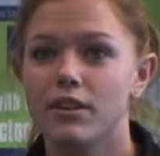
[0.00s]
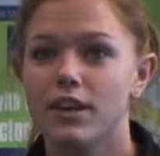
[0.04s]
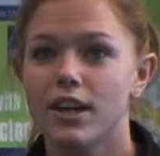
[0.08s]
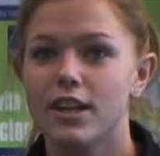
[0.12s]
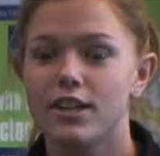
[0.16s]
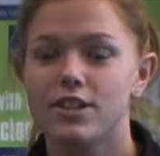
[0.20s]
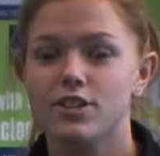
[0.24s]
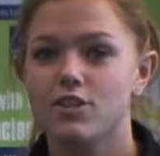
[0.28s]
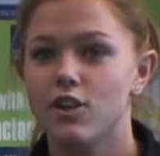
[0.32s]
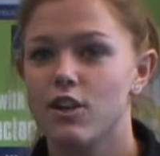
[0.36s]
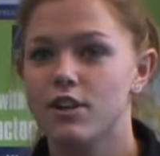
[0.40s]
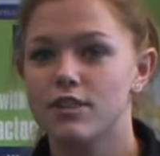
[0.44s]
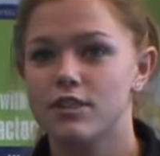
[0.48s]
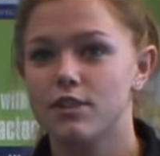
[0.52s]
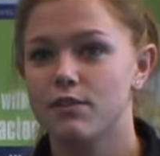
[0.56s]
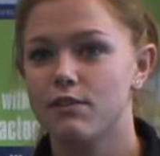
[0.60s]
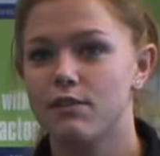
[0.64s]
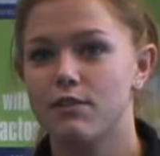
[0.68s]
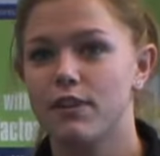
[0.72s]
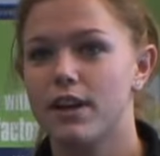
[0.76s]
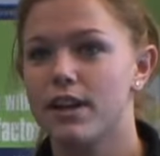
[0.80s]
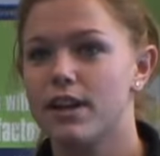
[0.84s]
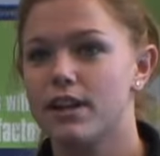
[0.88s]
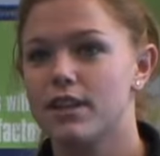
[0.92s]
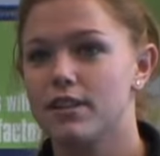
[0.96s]
It's not as
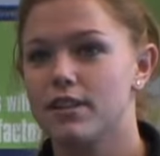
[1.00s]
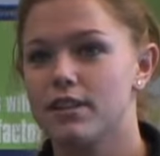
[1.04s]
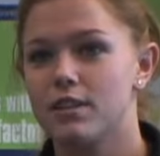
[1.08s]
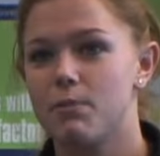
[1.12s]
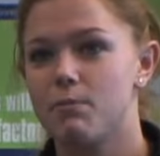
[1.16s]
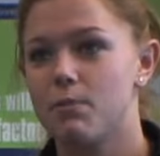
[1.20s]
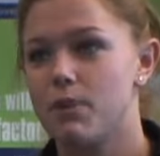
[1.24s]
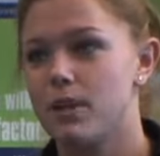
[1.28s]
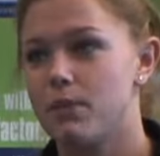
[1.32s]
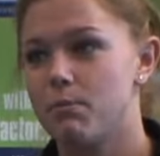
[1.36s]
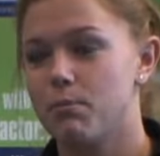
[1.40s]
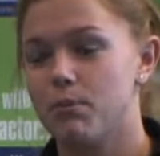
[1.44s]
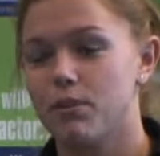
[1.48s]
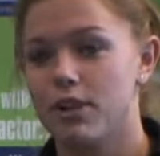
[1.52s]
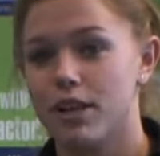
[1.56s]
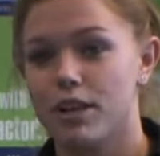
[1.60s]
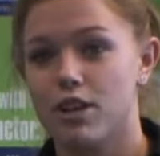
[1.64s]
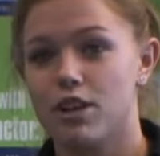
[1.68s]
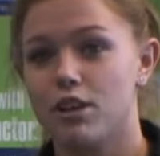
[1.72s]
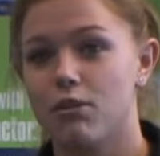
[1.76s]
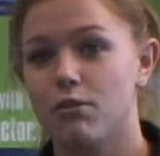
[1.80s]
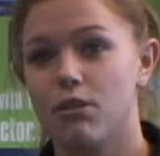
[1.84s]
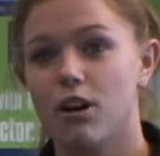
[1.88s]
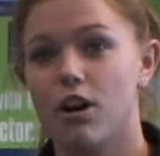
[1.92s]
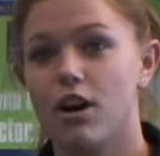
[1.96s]
if like people
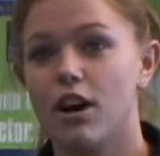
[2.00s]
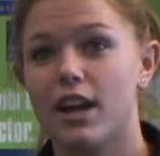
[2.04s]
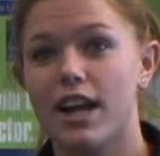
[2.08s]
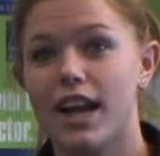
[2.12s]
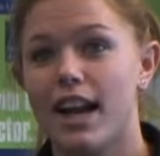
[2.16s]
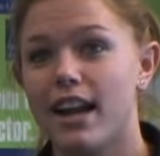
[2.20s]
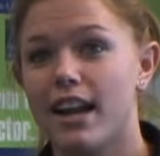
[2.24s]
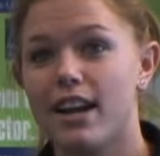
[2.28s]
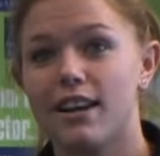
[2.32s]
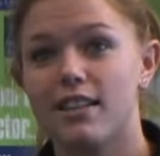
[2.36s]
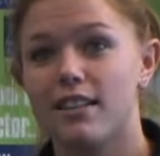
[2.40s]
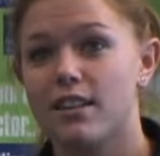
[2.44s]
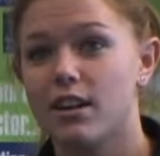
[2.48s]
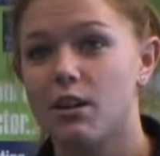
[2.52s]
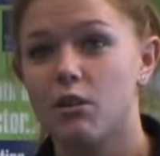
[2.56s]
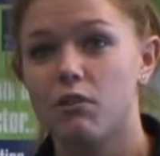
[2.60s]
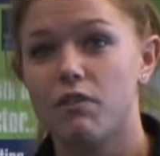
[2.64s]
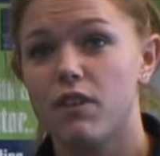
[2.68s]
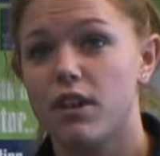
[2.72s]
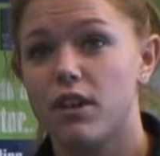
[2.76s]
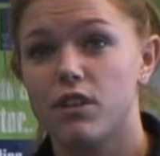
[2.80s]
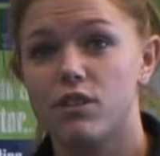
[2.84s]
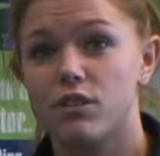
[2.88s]
like you lot are getting anything out of it.